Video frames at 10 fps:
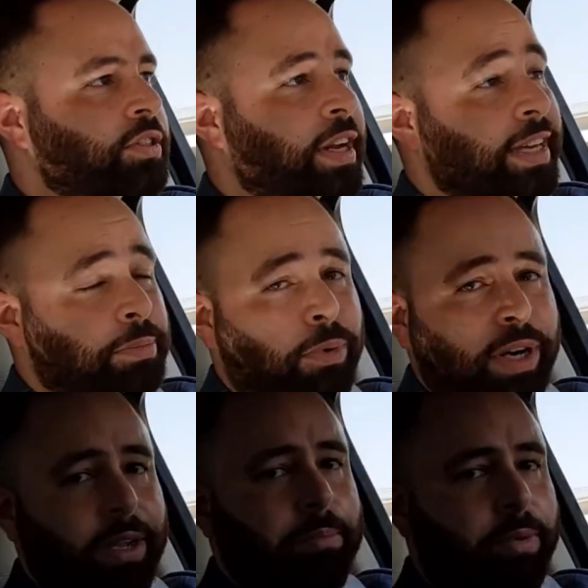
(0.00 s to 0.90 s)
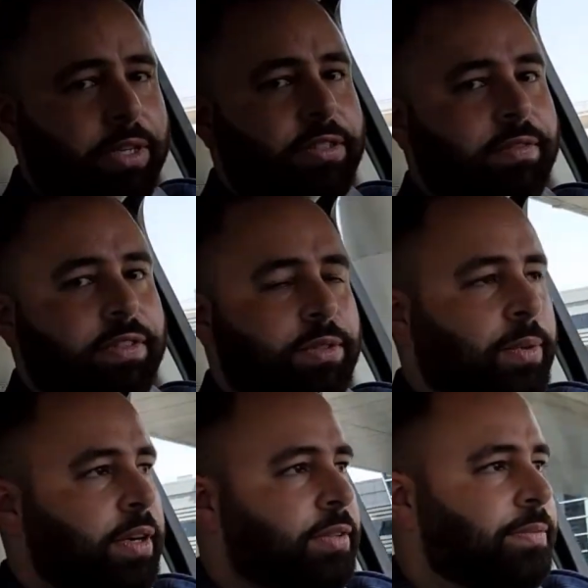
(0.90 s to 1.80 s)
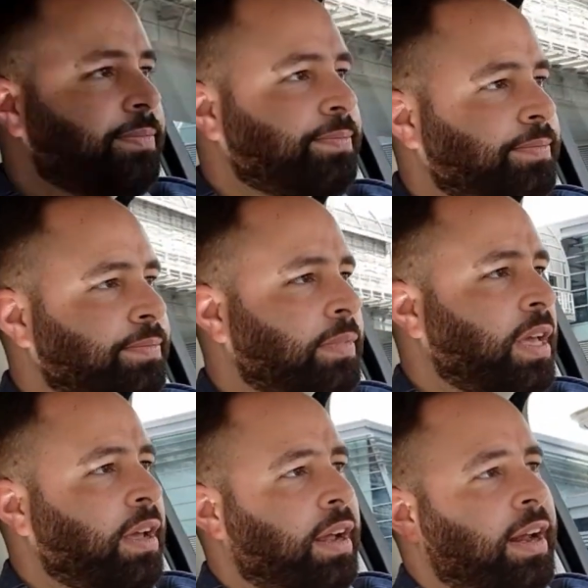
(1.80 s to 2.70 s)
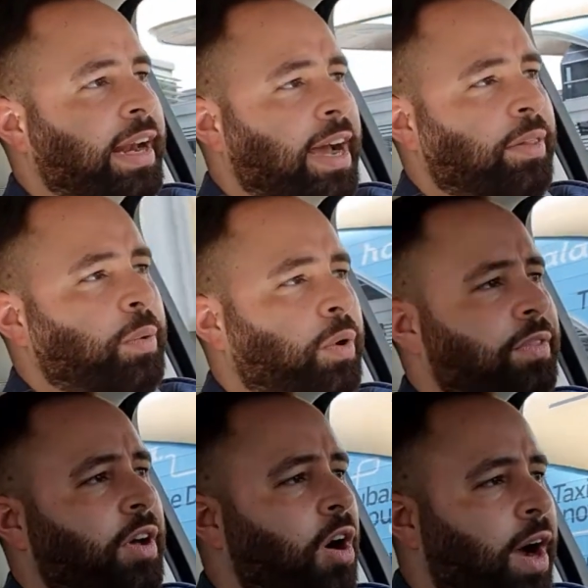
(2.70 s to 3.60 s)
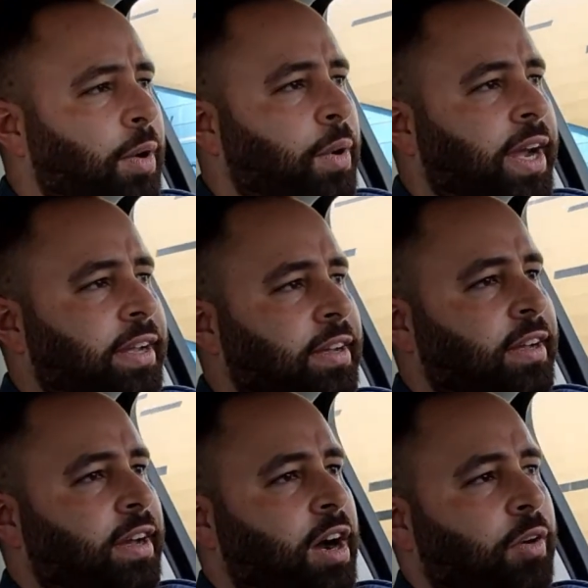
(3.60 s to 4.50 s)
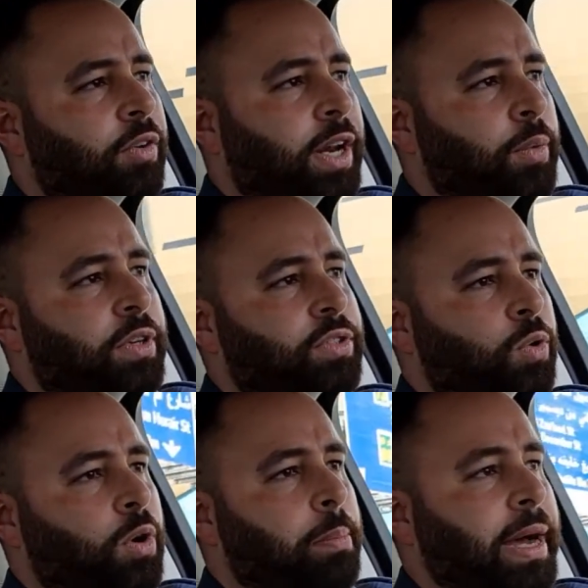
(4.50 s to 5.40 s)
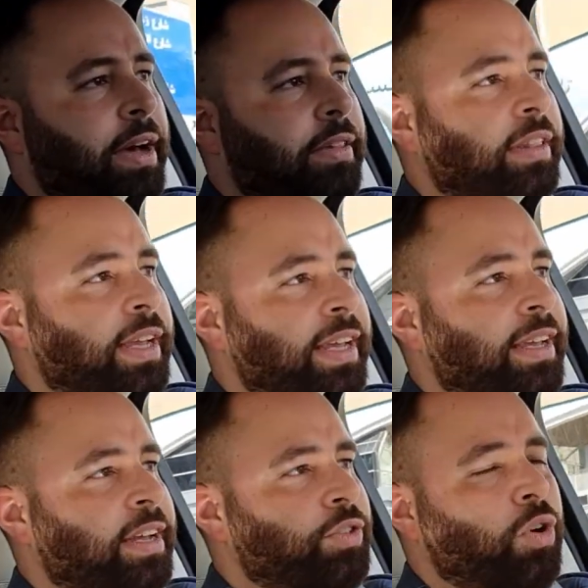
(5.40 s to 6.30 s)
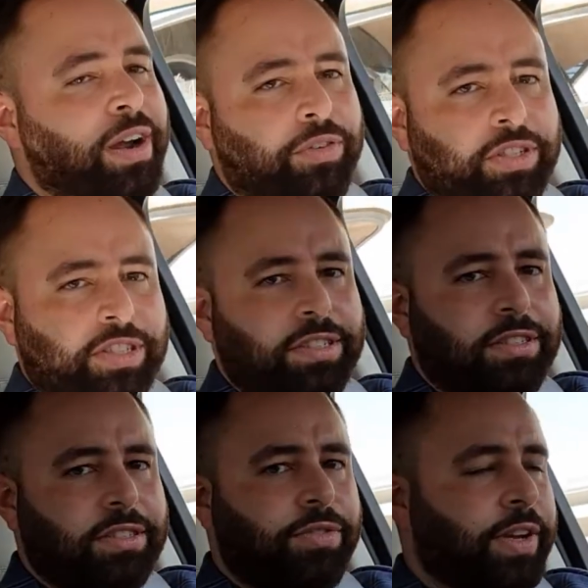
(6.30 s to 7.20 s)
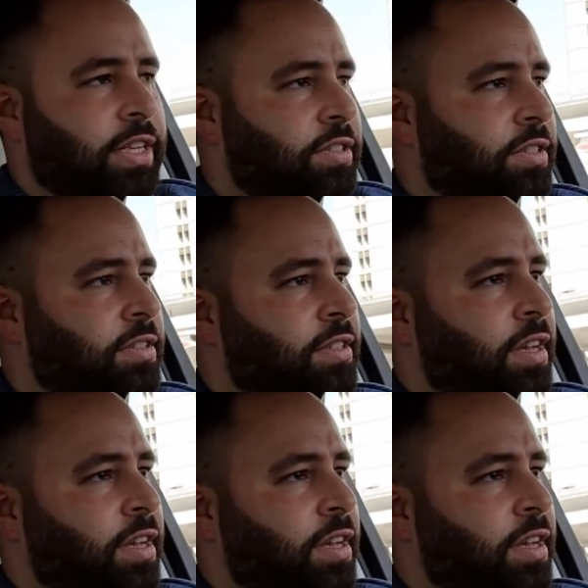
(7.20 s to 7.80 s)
So that's pretty impressive as well. Now that we're on the highway, I really want to talk about the driver assistance features.